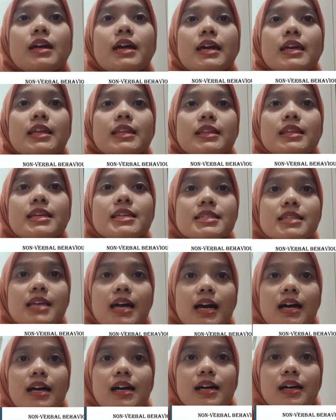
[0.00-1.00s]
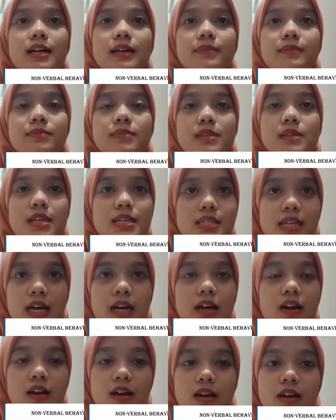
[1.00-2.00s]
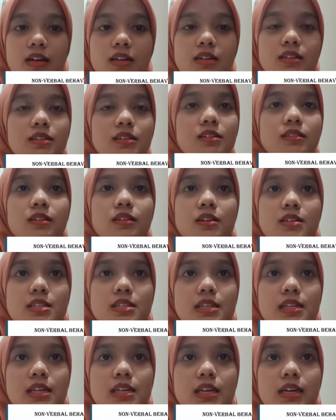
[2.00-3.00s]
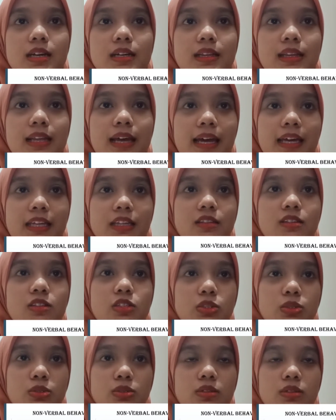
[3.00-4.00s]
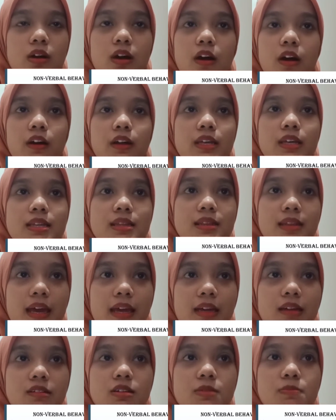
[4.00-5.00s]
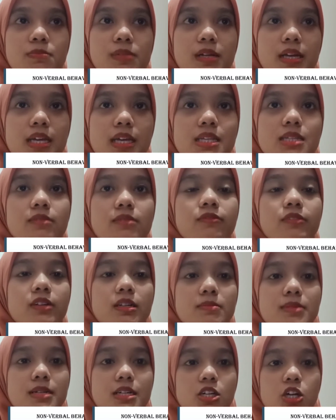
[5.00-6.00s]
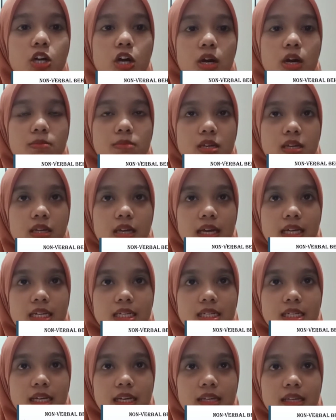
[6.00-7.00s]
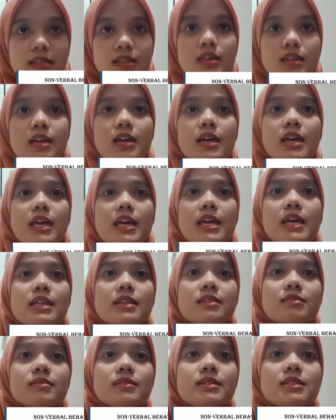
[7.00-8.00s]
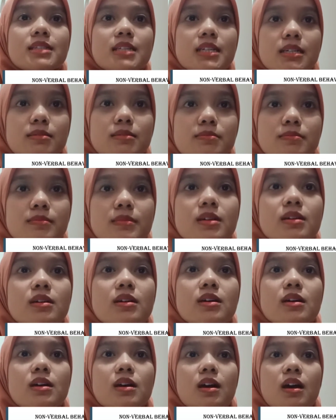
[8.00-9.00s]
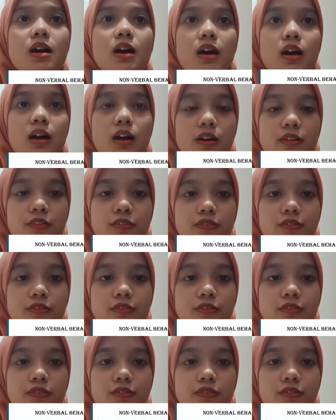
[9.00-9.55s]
These are all closely allied to or indeed replace verbal communication in terms of